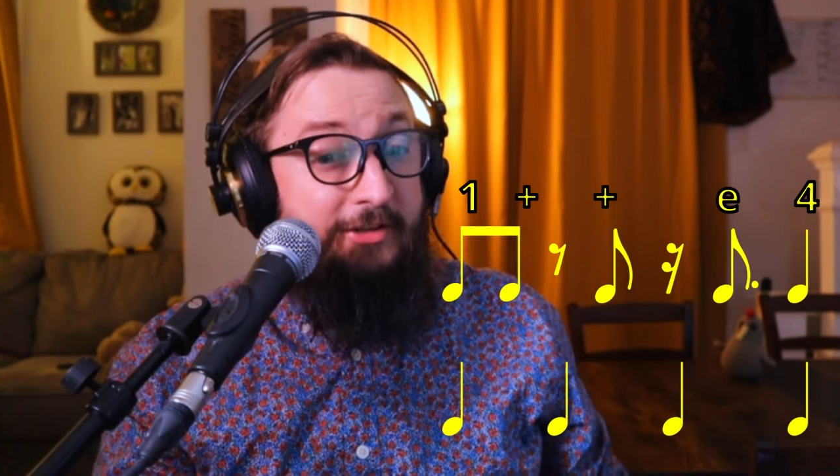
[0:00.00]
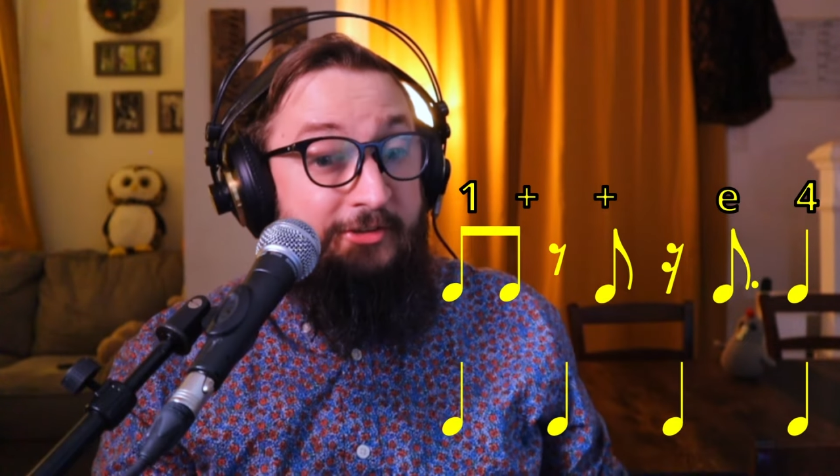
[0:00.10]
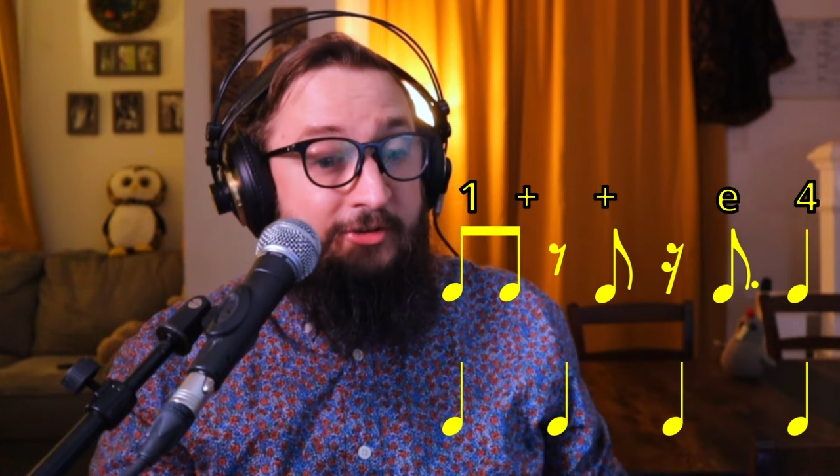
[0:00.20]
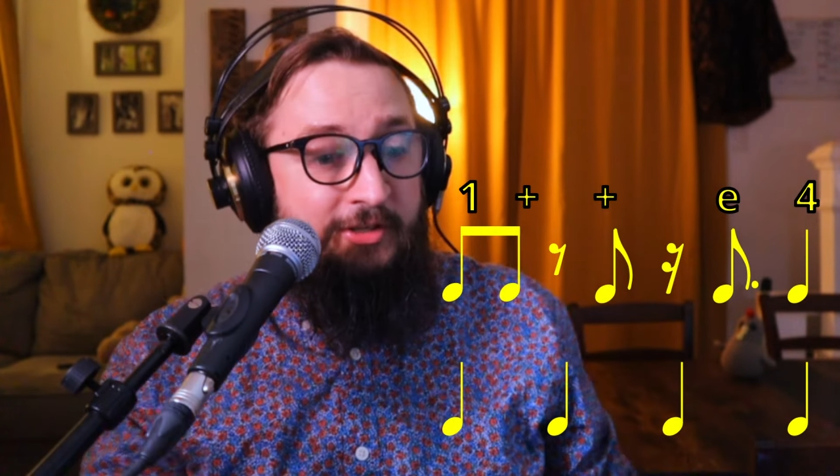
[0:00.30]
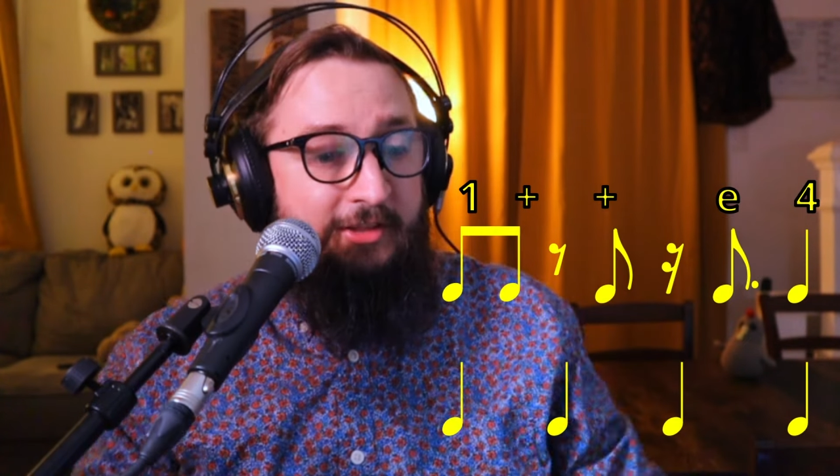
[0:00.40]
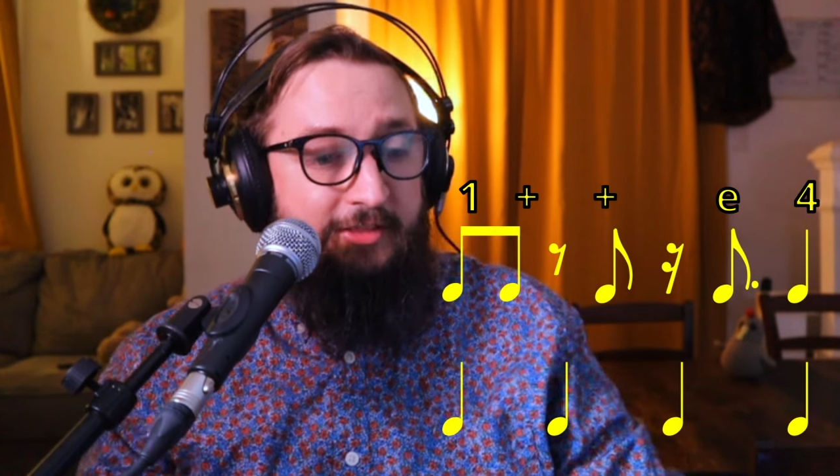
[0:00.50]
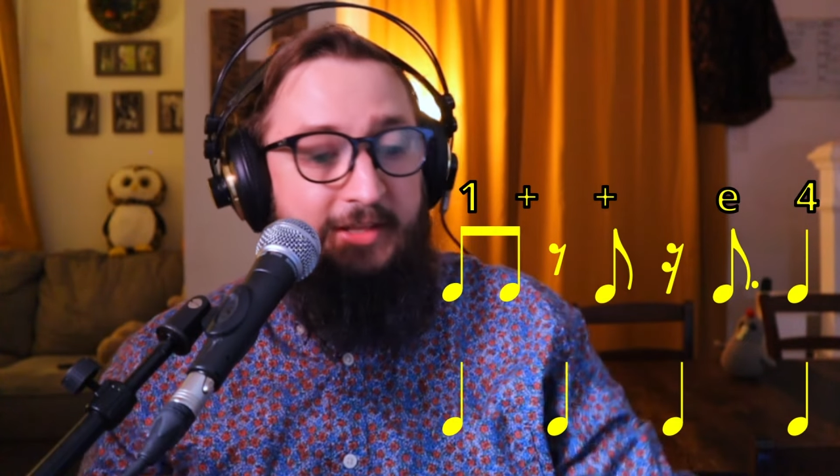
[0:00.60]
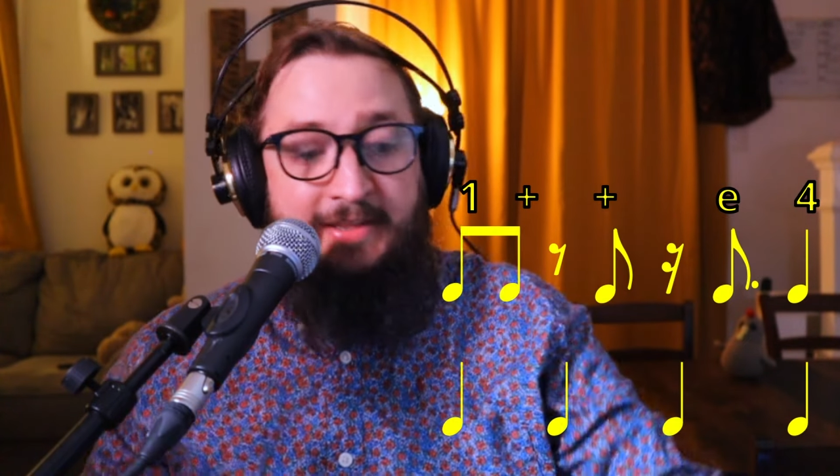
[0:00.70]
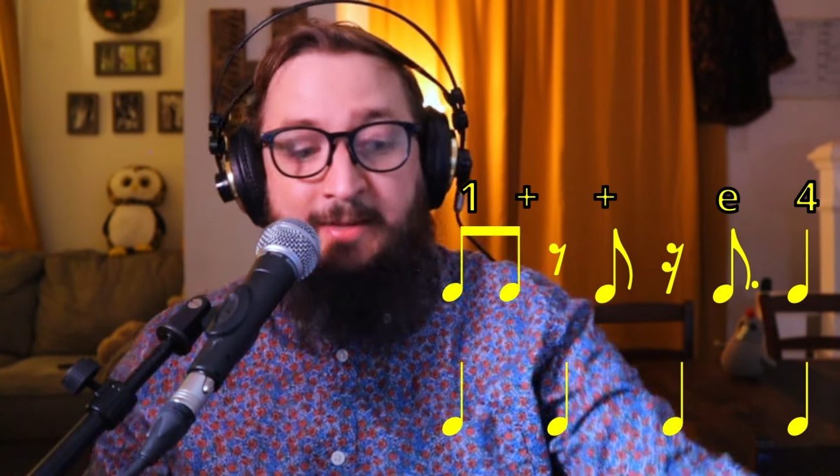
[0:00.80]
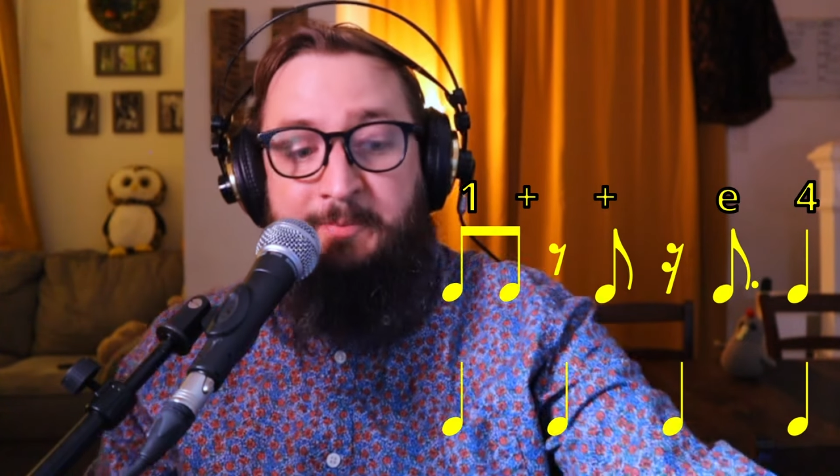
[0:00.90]
is underneath
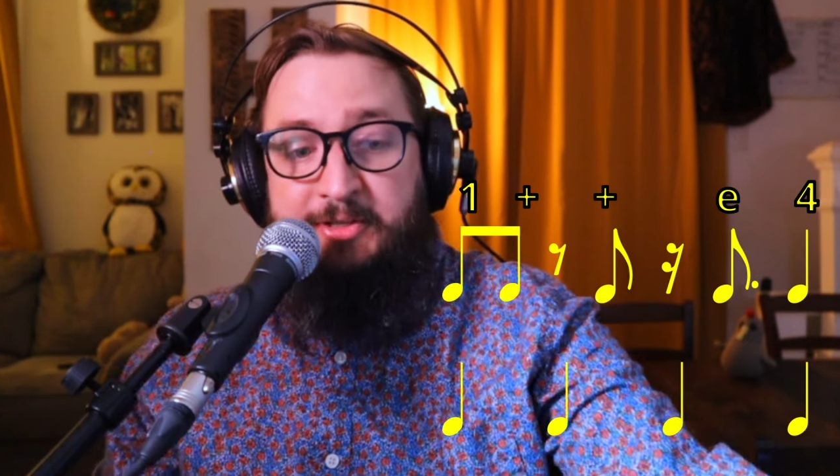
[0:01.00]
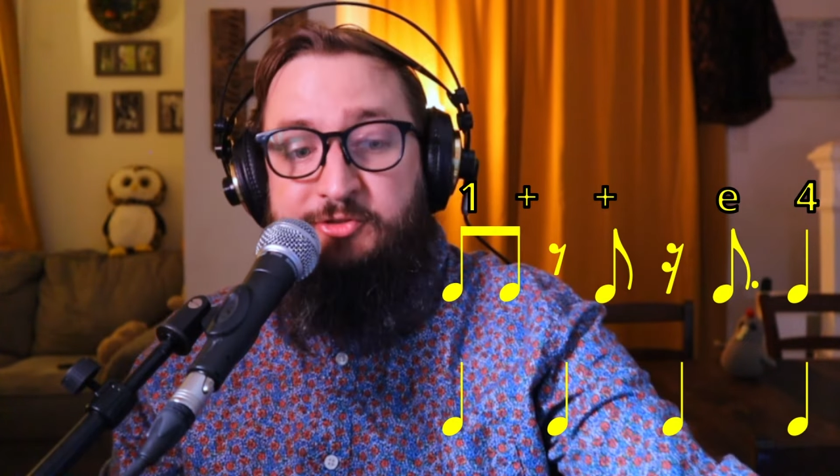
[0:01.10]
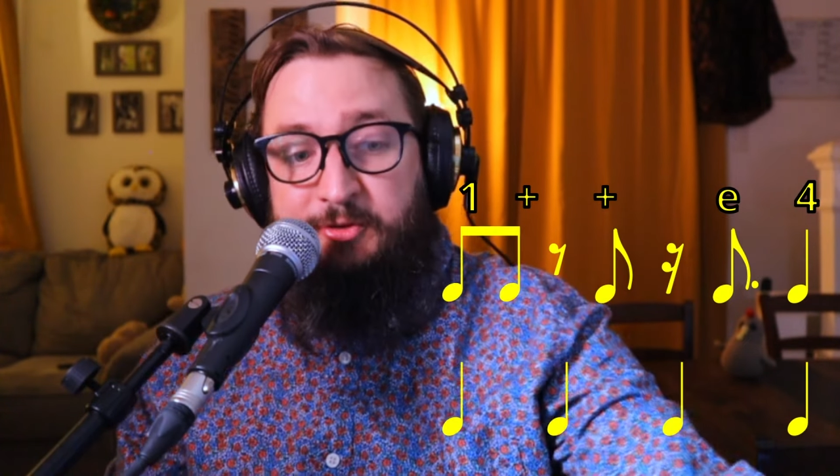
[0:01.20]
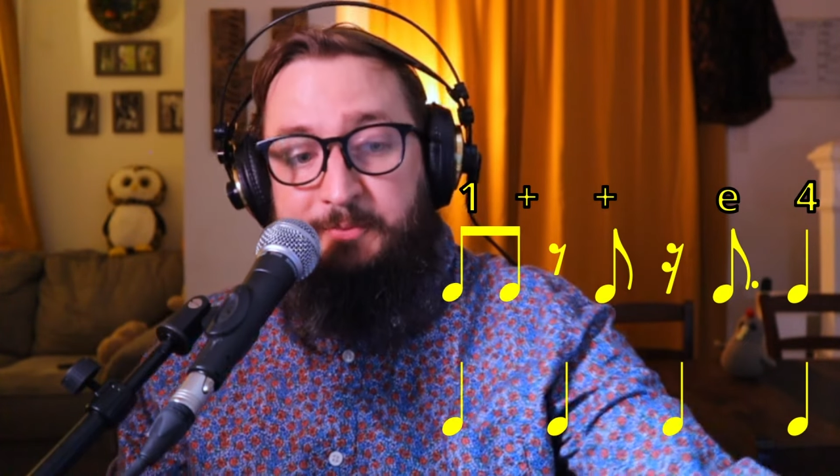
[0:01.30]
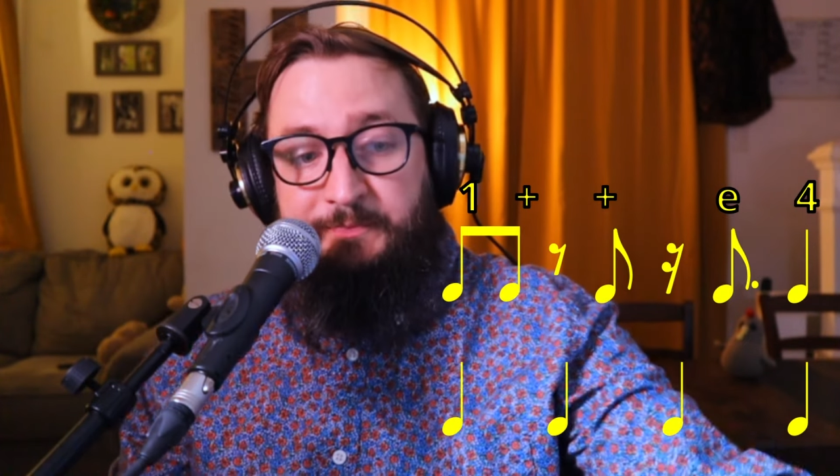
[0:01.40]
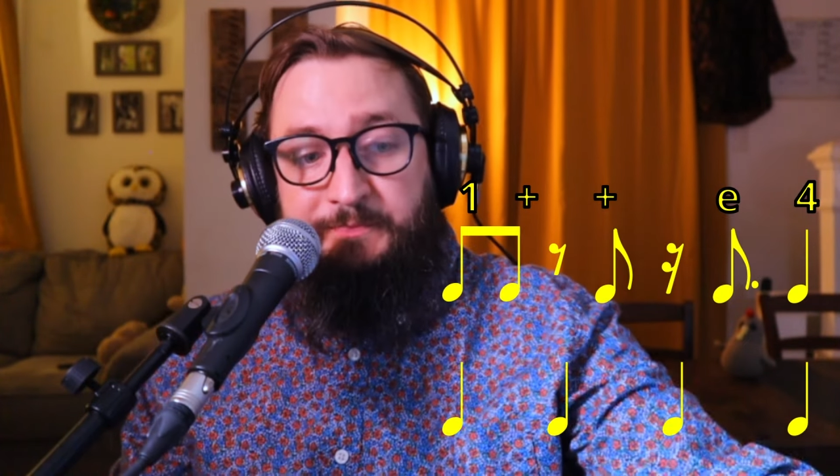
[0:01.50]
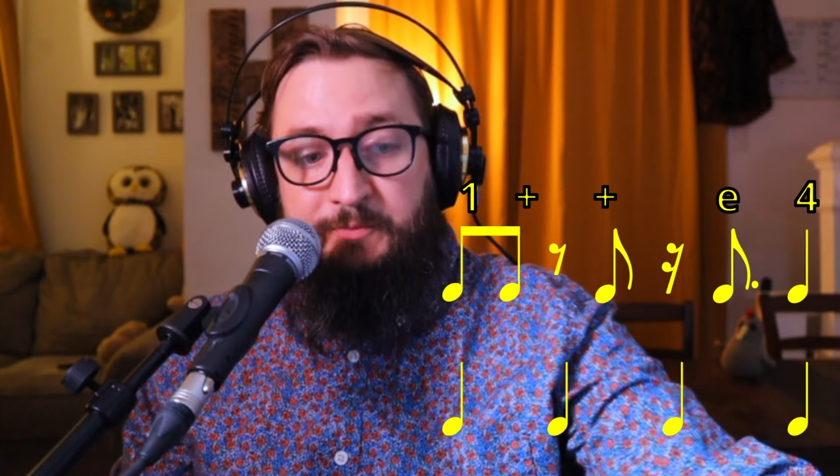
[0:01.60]
in that bass drum.